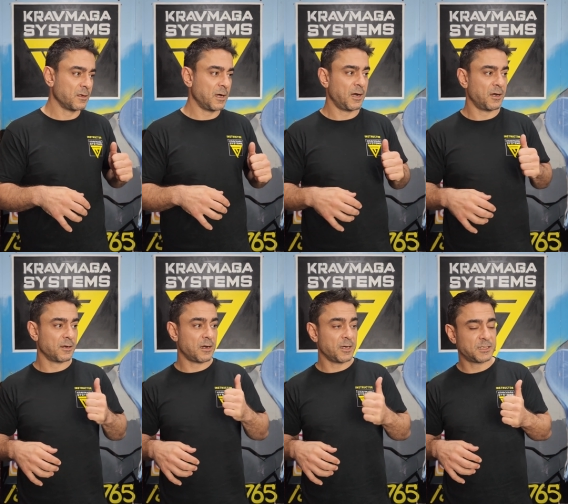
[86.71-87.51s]

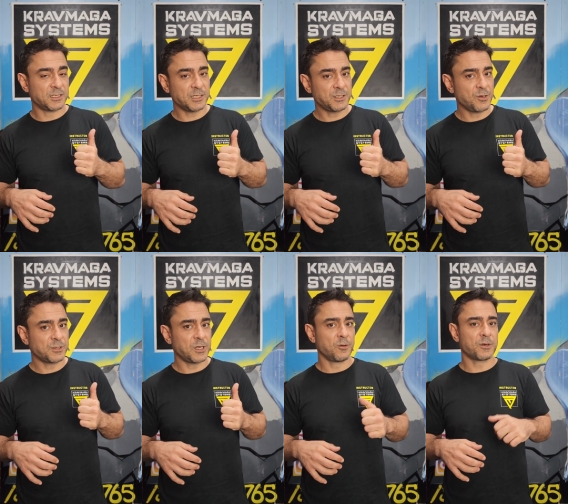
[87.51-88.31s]
I suggest you
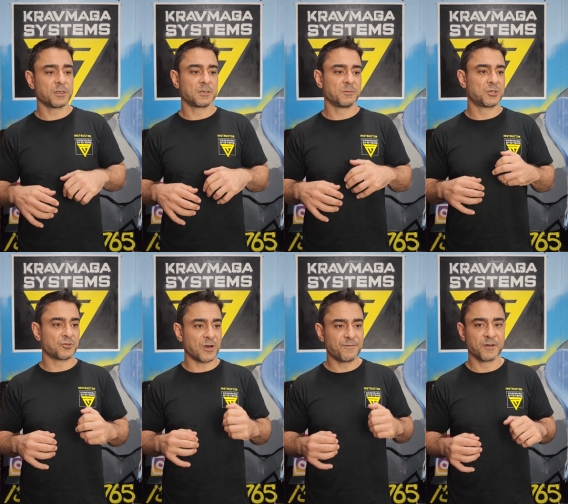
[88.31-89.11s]
also look at some
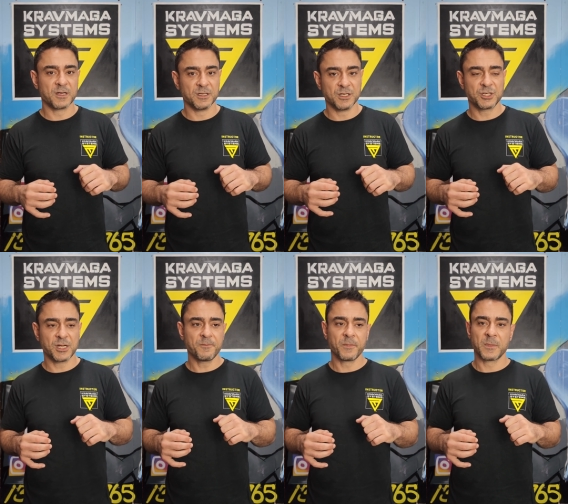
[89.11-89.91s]
strength and
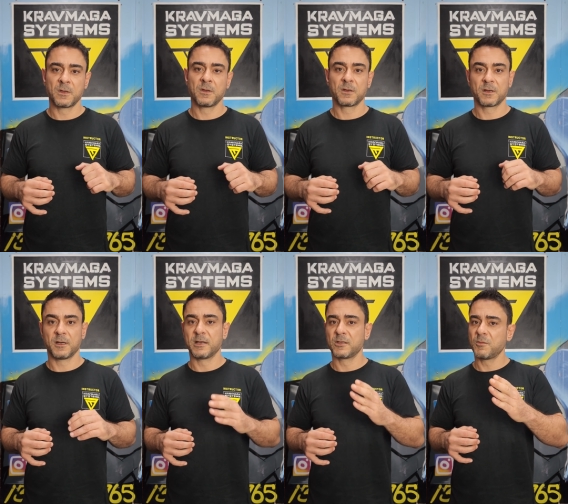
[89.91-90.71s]
conditioning,
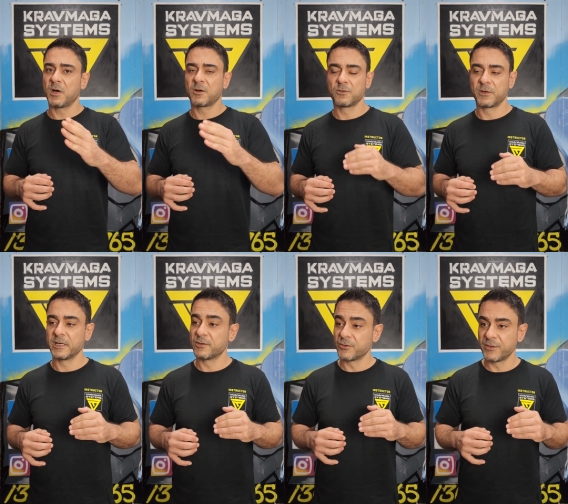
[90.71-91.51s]
okay, and you might
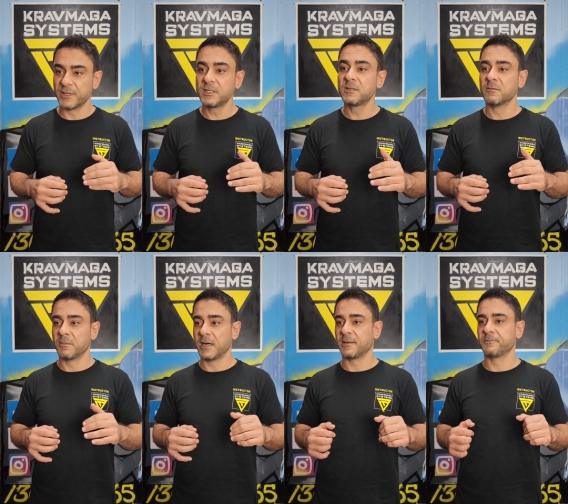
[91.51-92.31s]
already do this,
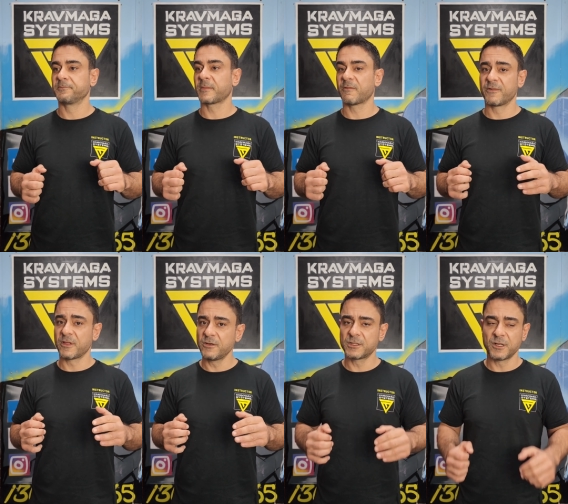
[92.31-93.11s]
but for
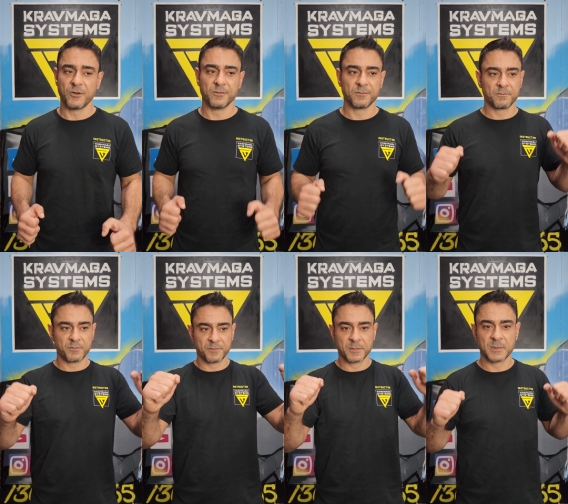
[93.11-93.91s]
those that don't,
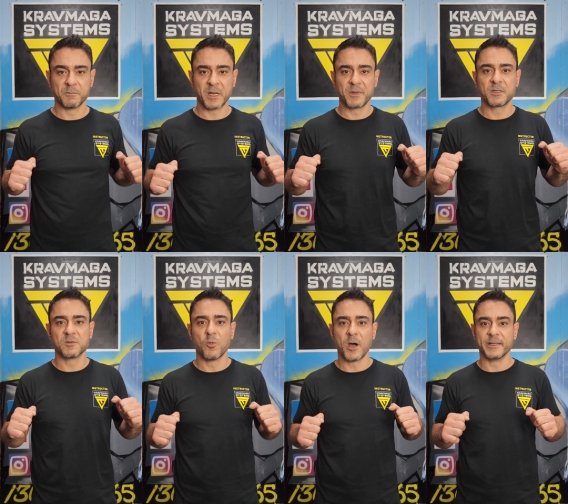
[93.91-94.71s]
maybe
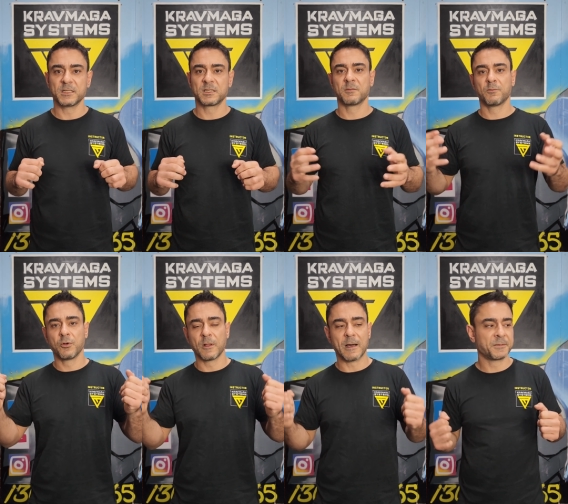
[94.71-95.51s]
some weights,
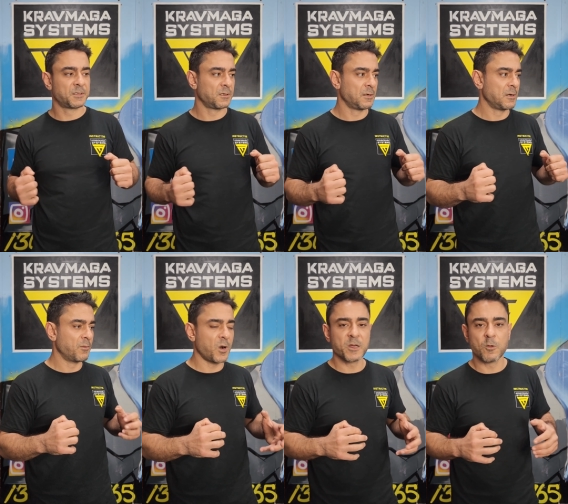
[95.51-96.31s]
pull-ups,
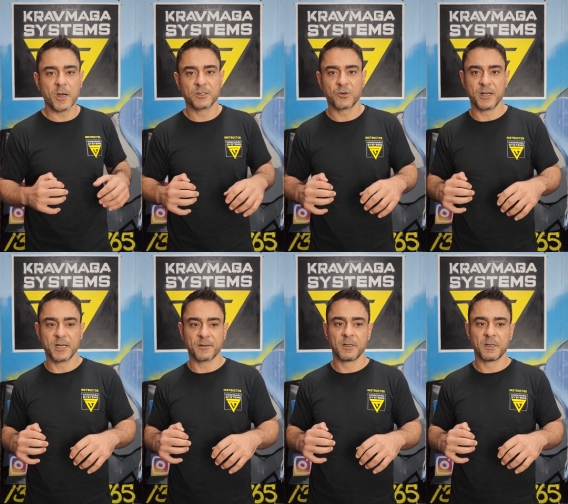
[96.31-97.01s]
body weight training,